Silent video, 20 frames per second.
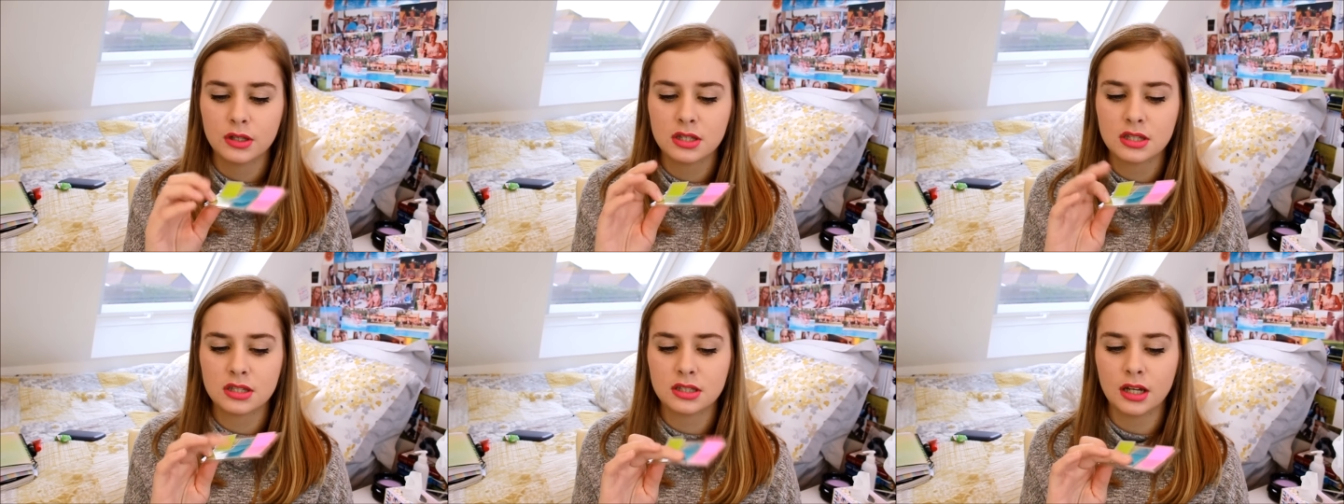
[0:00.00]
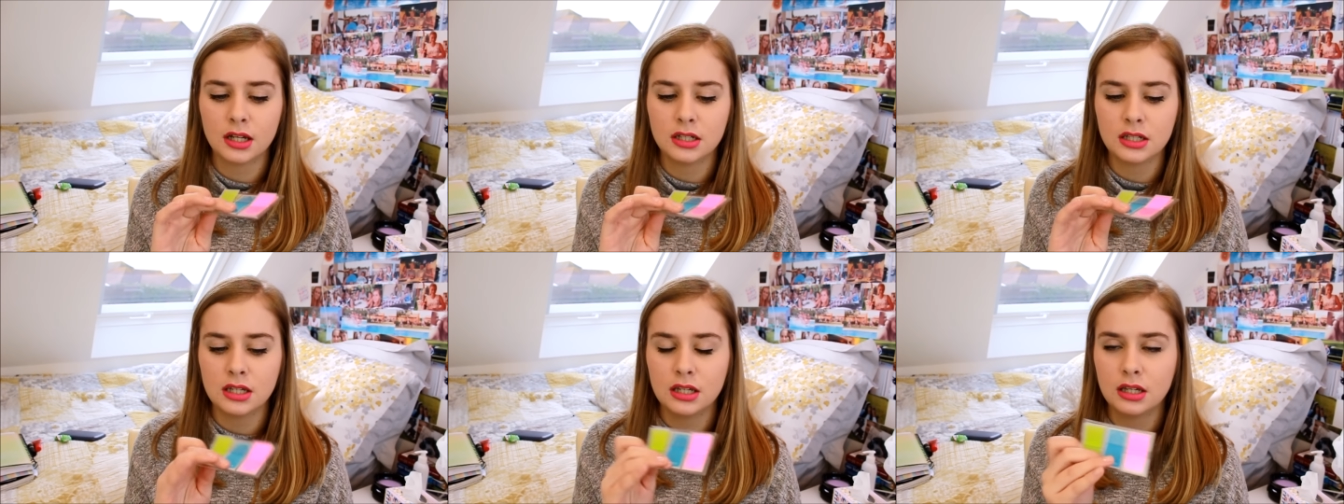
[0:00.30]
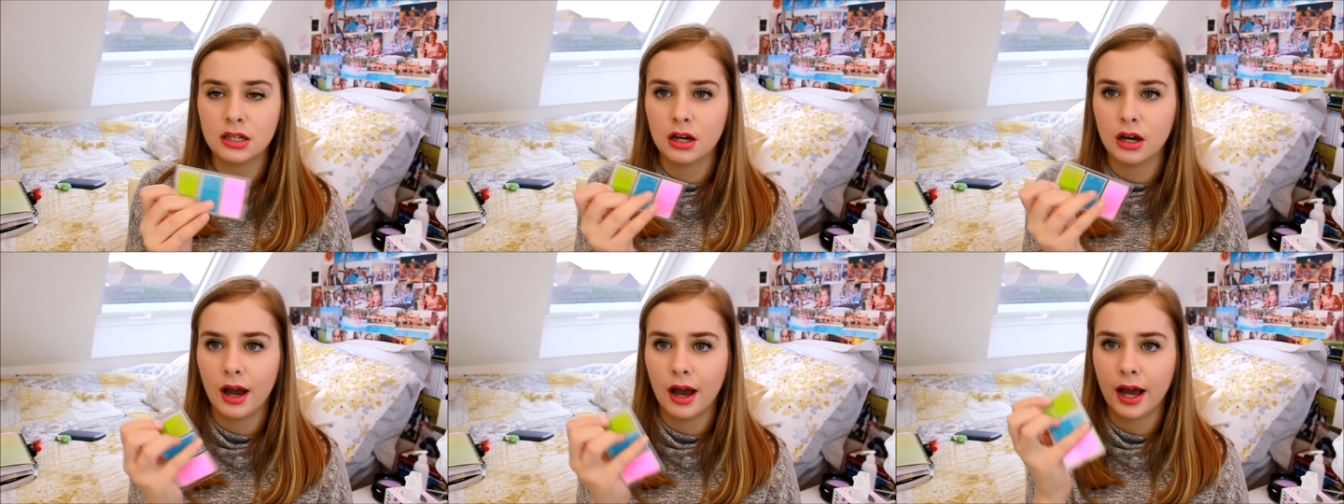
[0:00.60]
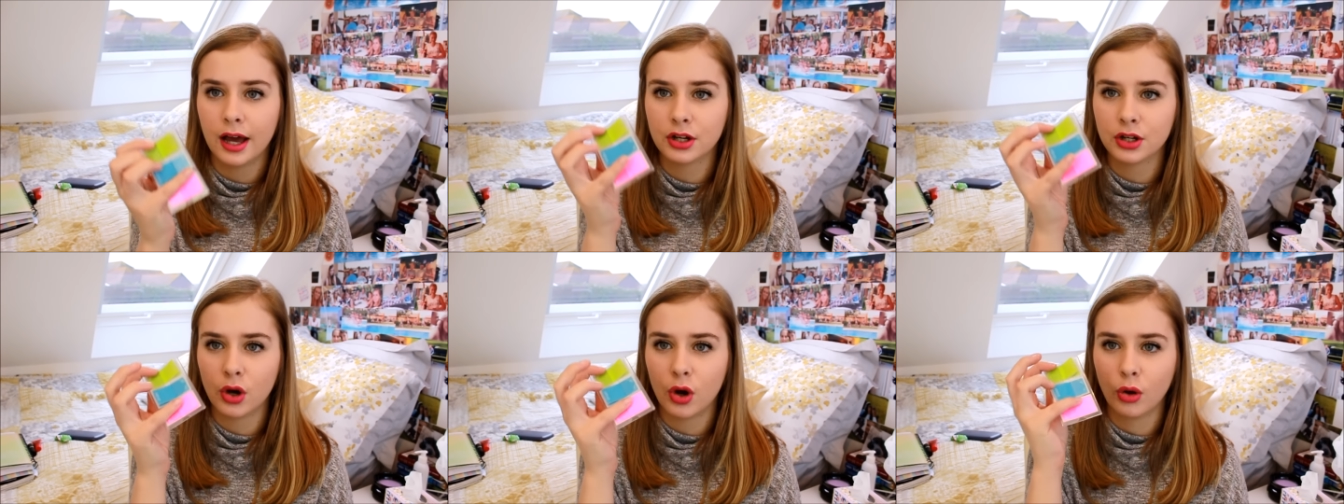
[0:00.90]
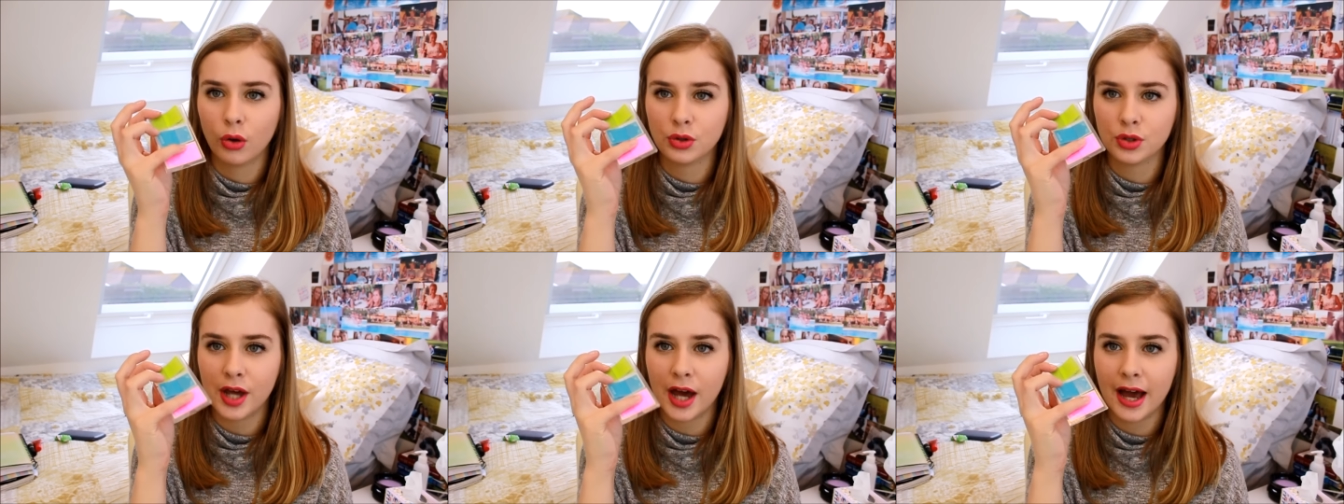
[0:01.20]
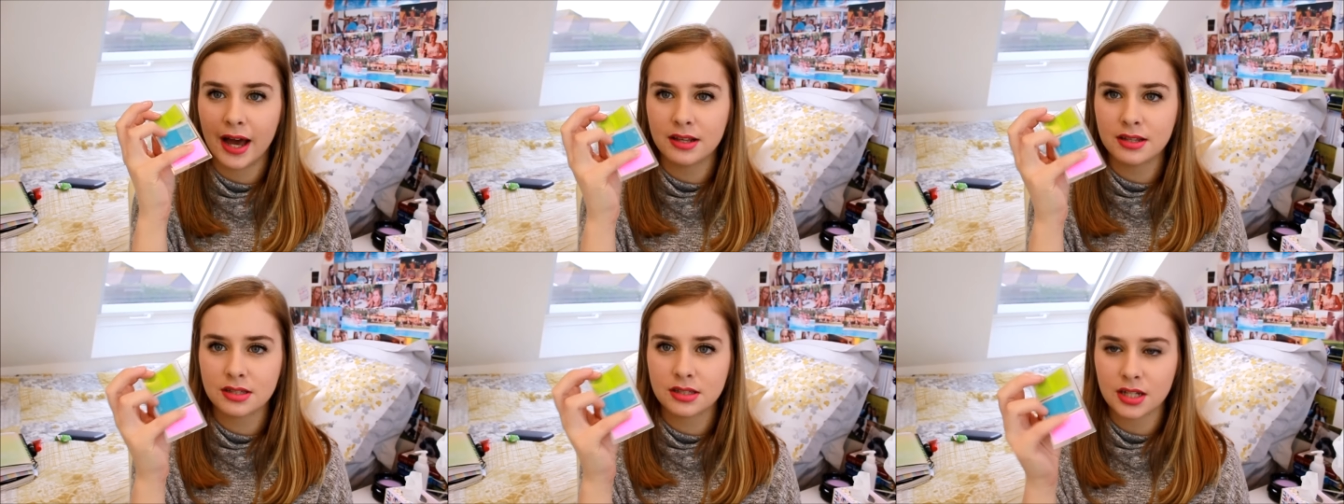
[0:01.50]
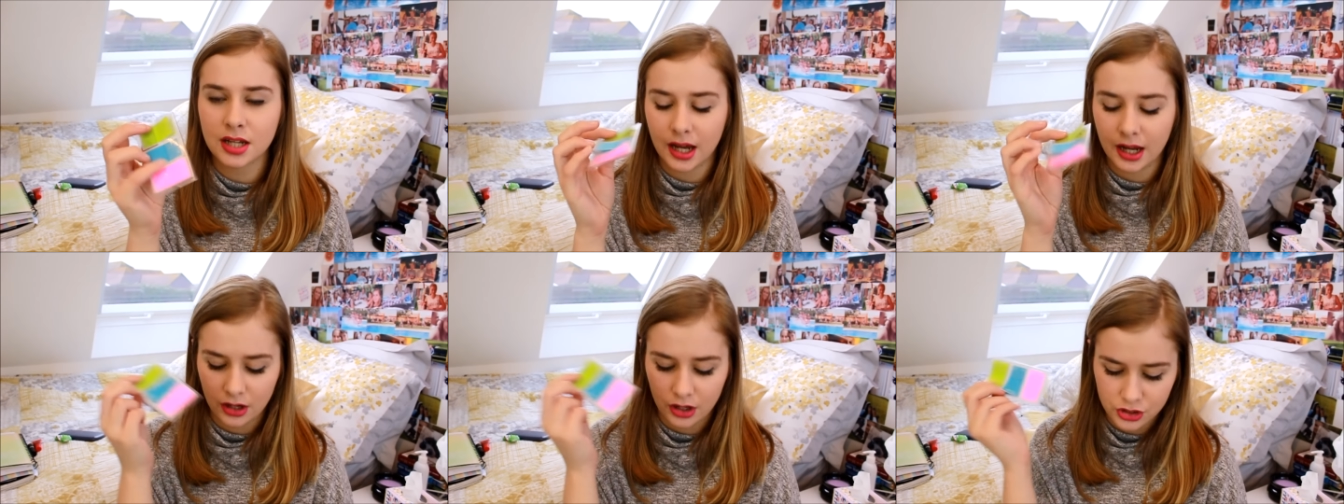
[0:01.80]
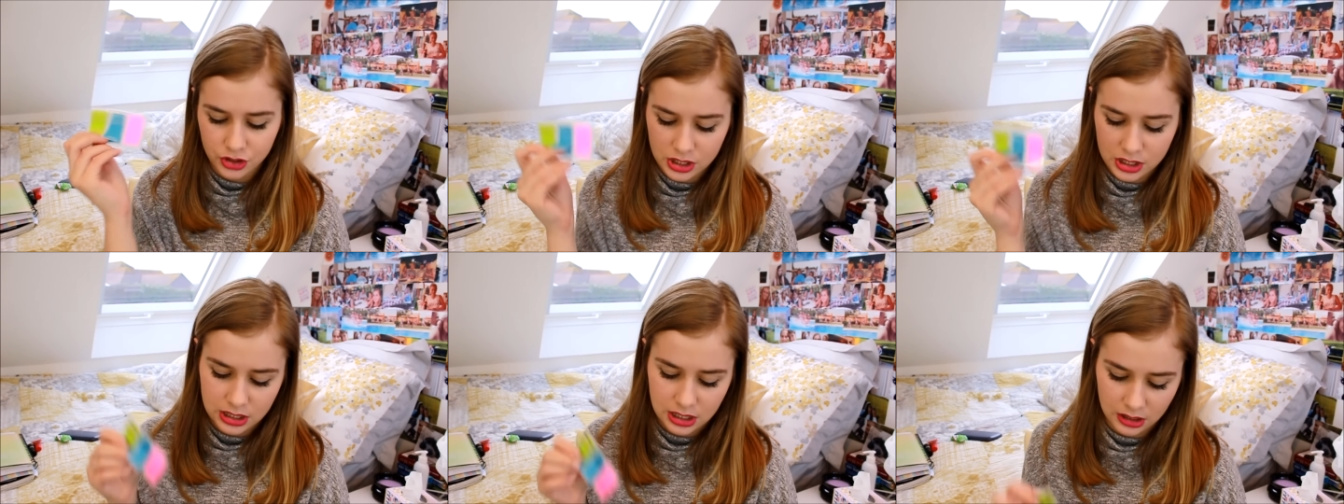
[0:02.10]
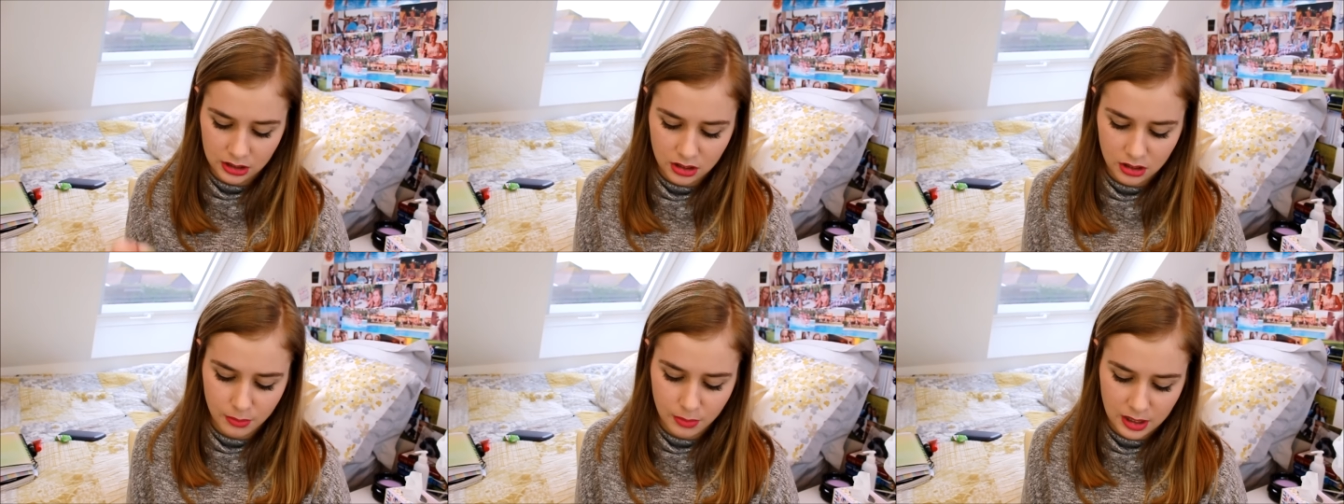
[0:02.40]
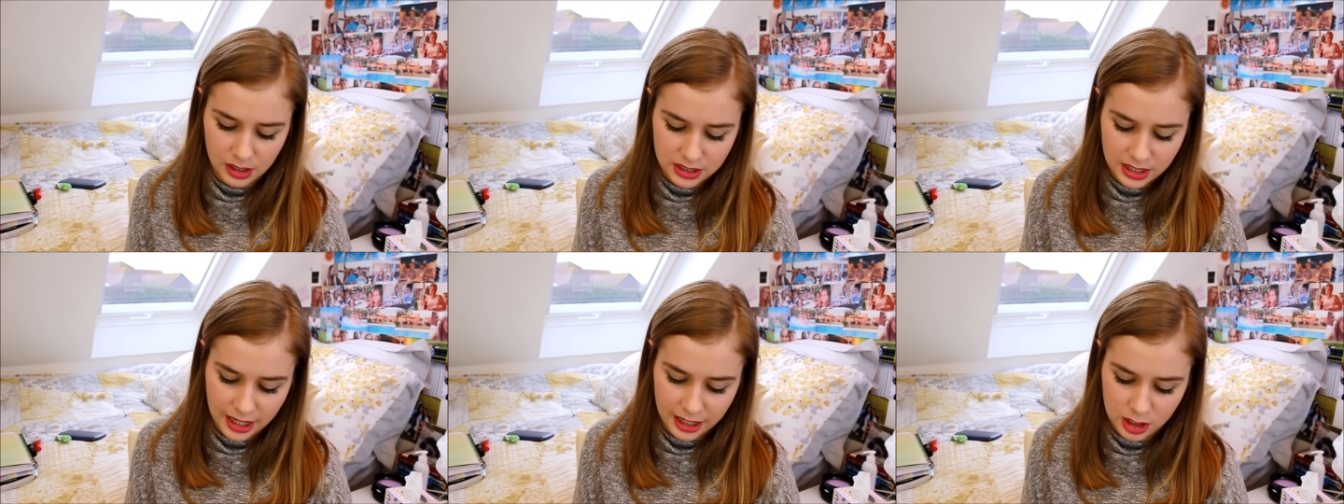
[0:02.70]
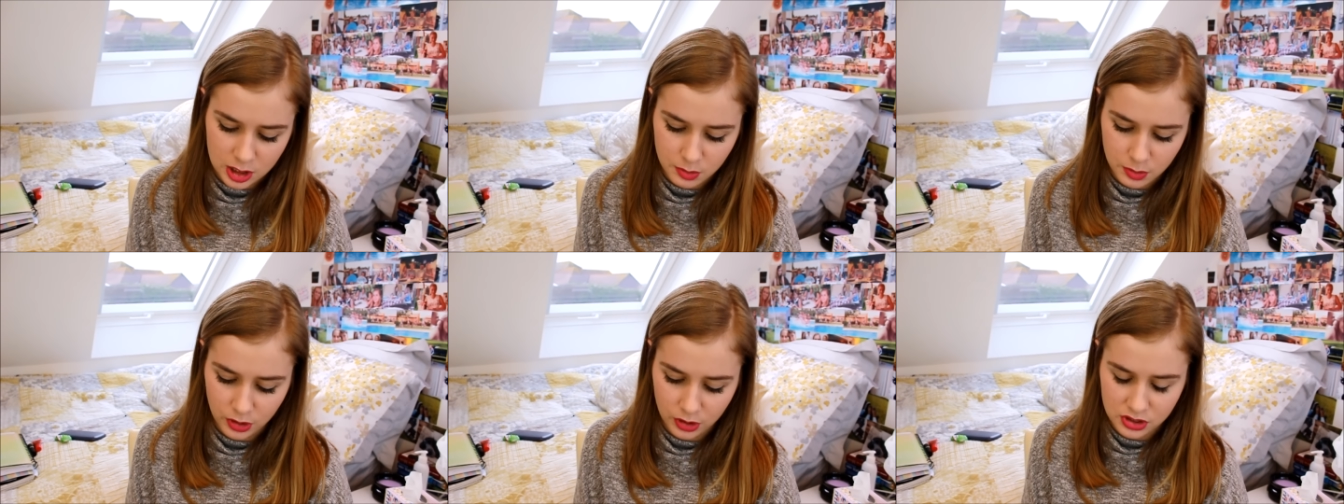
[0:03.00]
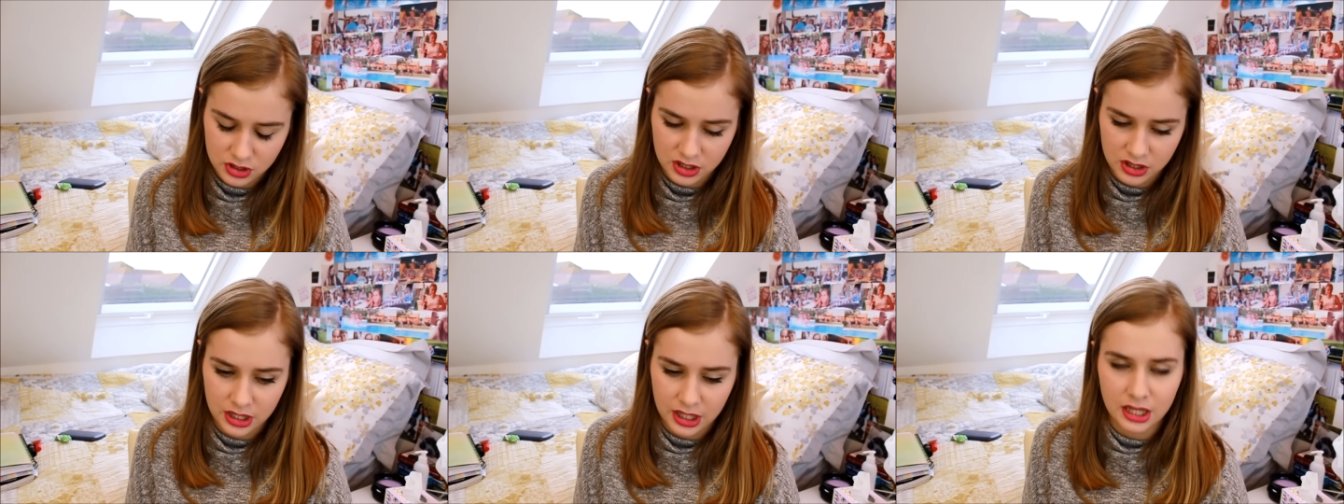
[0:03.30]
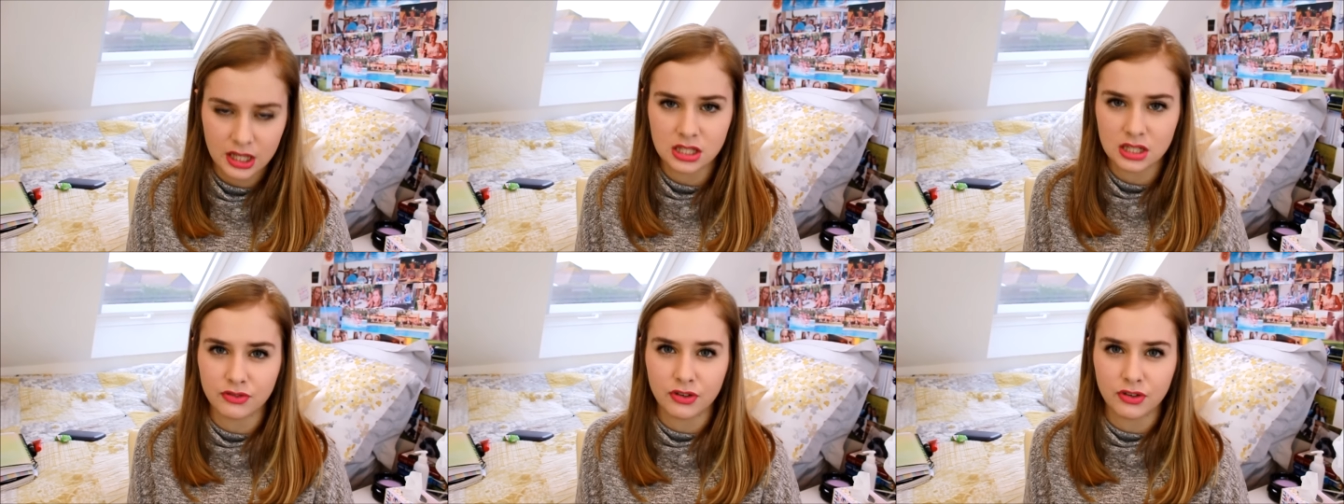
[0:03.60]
study and on test, and I just stick them in textbooks and things.